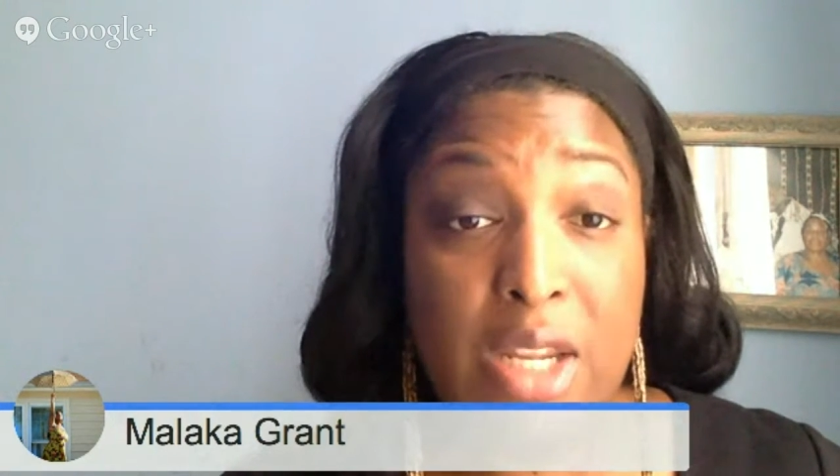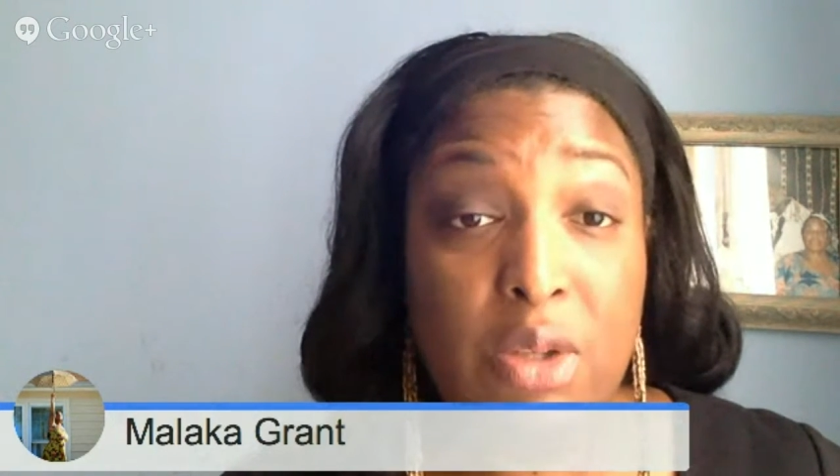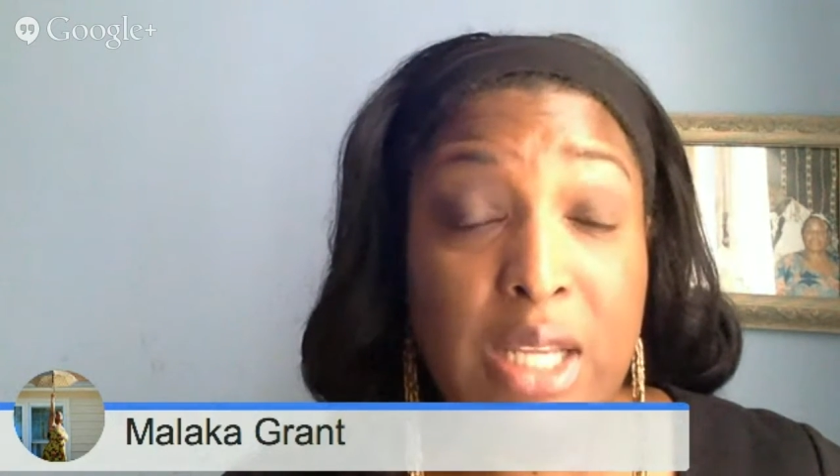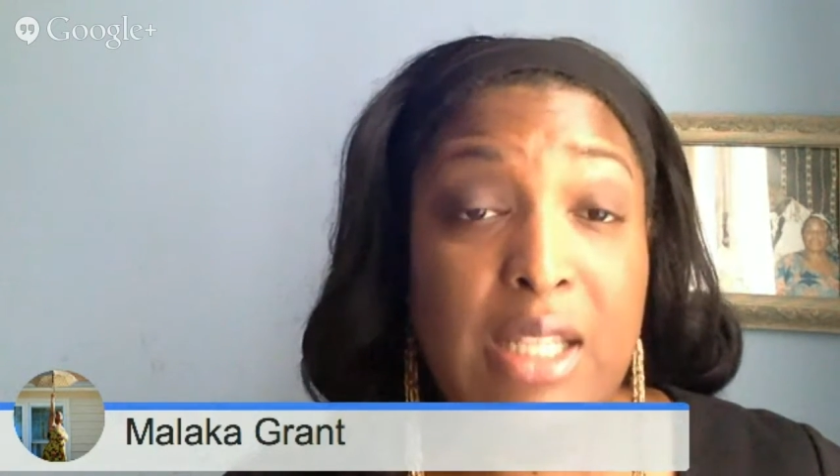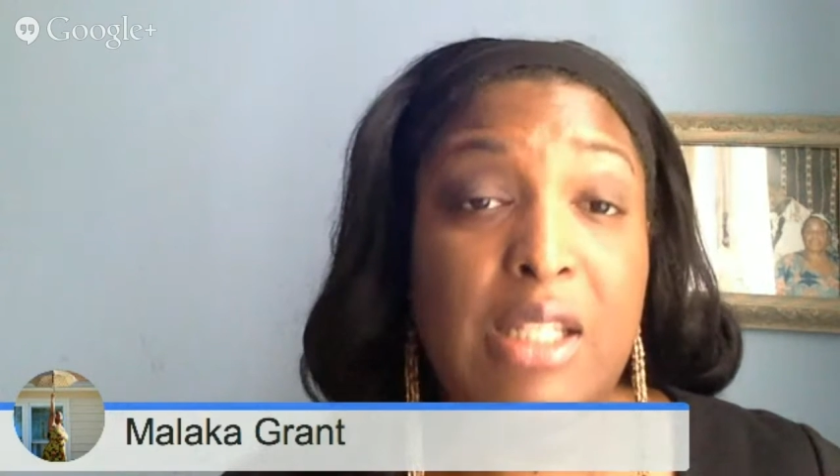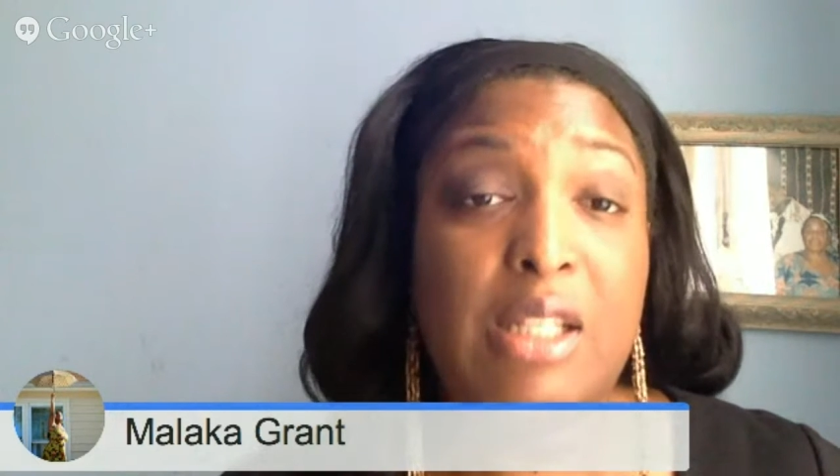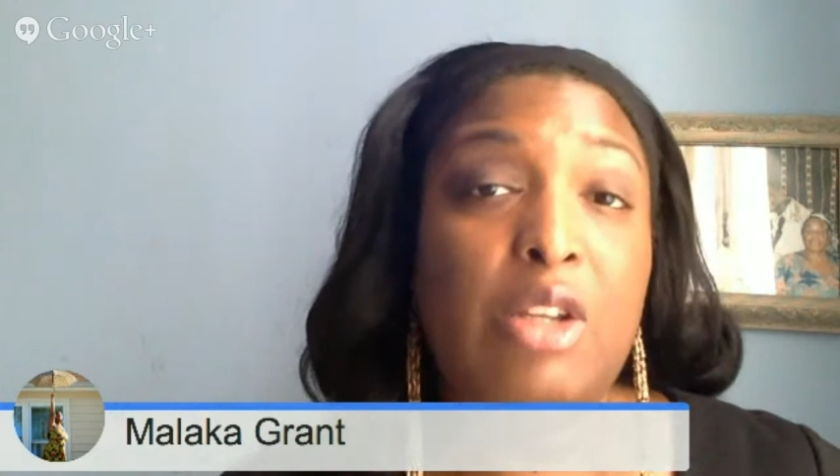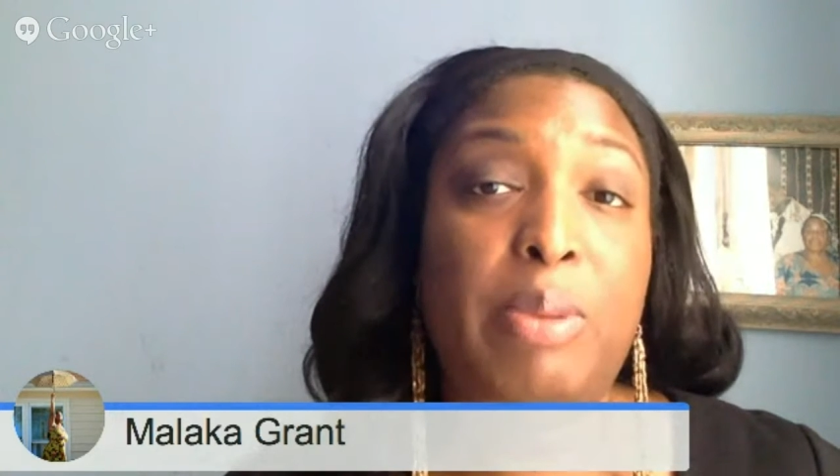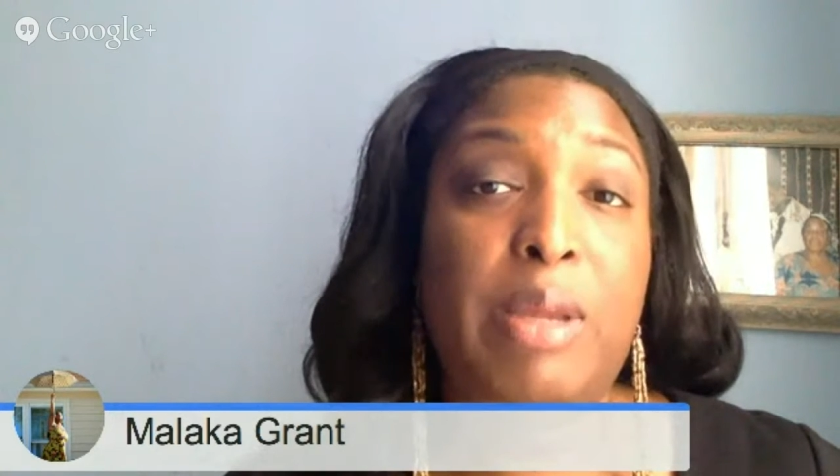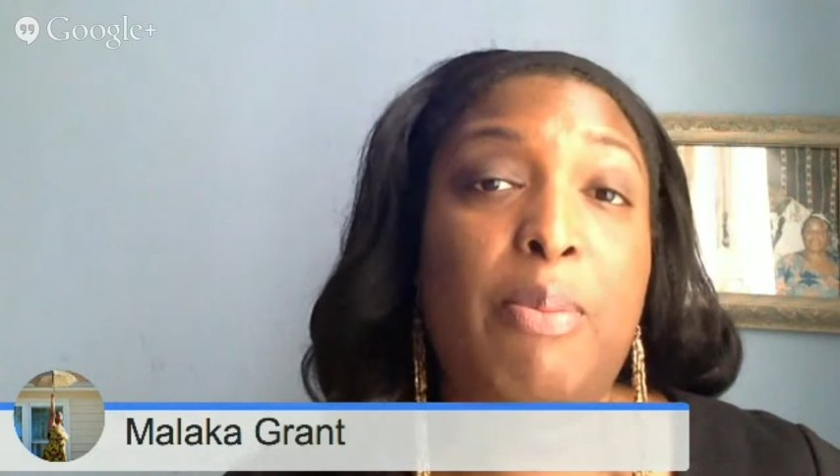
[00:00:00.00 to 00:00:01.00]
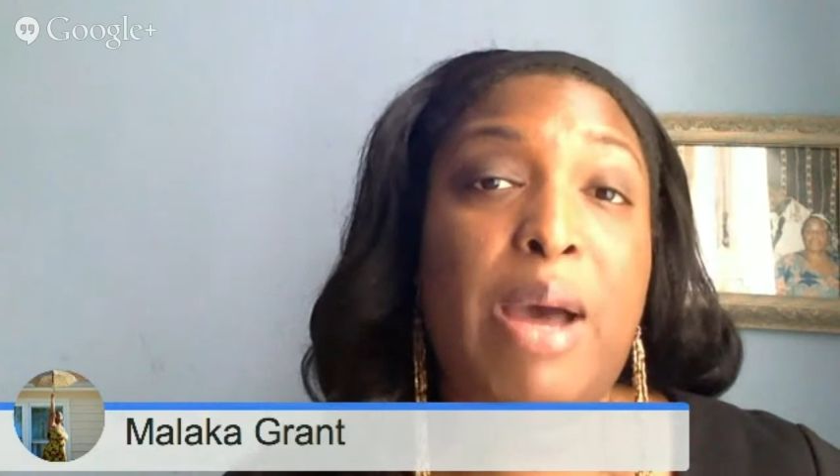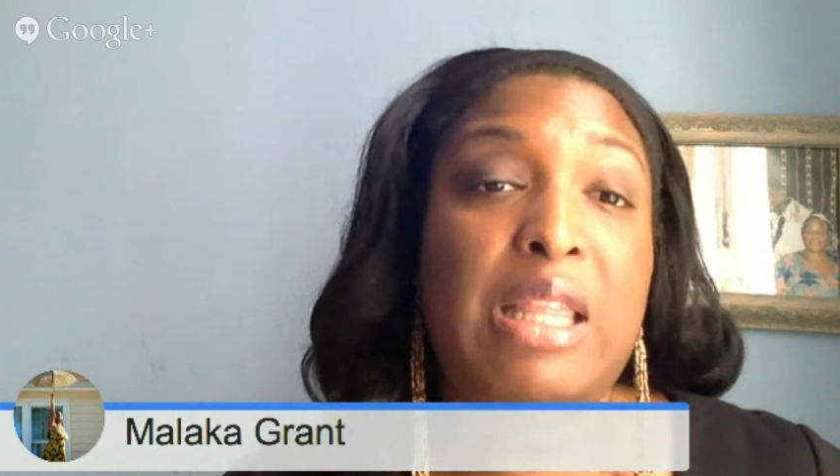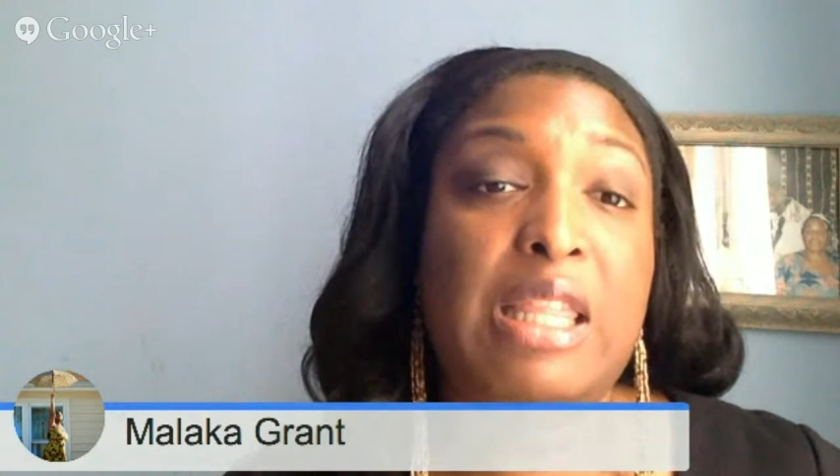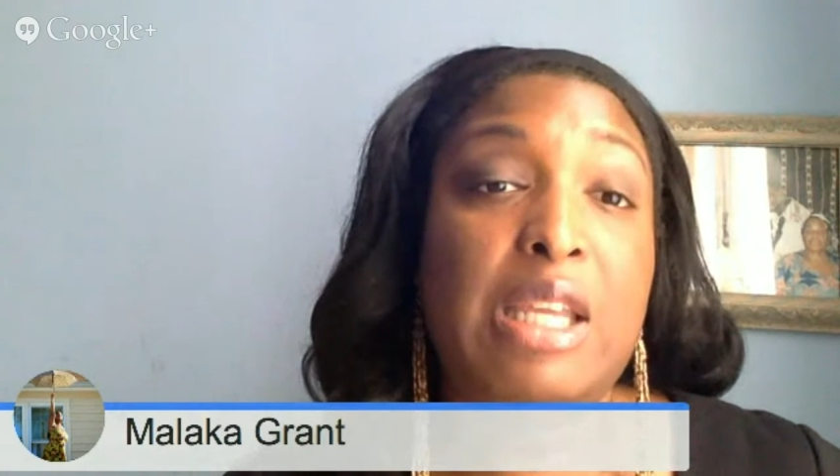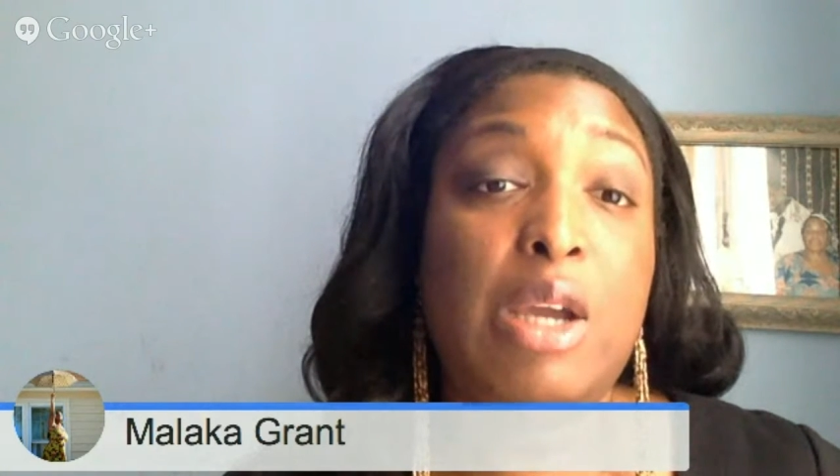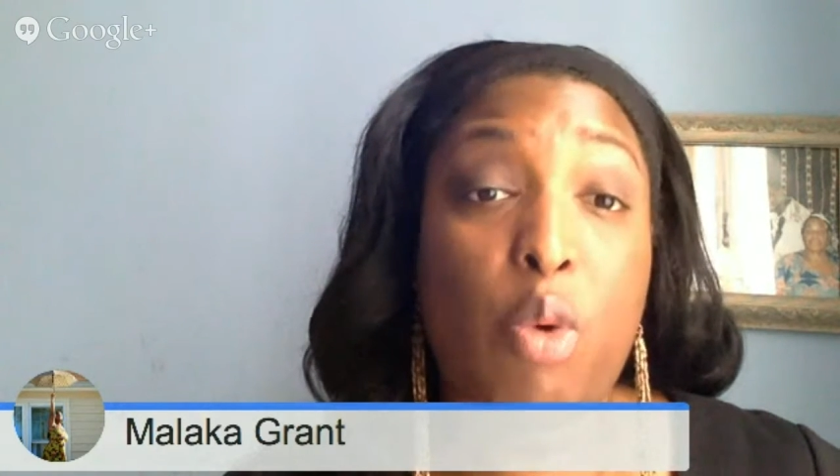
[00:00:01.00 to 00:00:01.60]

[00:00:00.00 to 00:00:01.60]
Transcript: Can you tell us a little bit about the